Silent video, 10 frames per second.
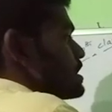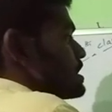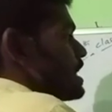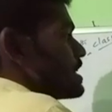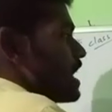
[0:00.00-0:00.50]

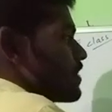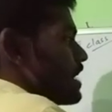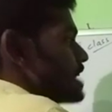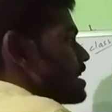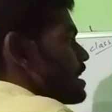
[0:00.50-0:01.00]
set of
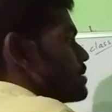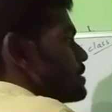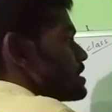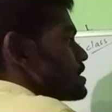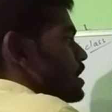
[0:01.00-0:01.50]
natural
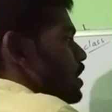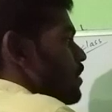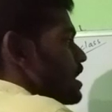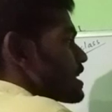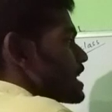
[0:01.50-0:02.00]
numbers
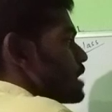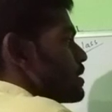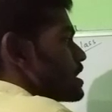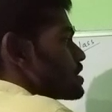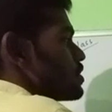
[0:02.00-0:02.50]
1,
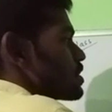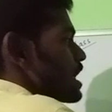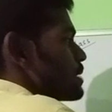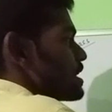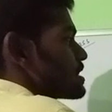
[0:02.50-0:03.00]
2,
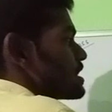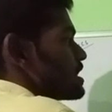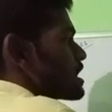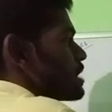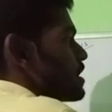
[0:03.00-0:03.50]

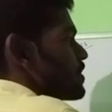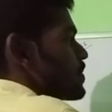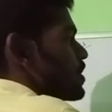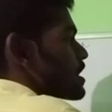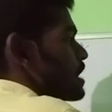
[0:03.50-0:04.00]
3,
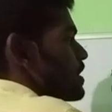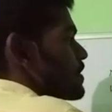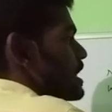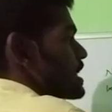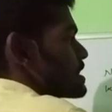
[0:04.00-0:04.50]
4,
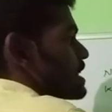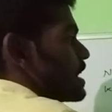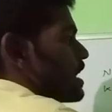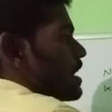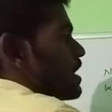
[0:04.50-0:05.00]
1
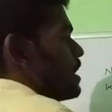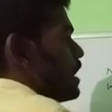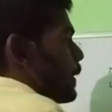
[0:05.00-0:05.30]
etc.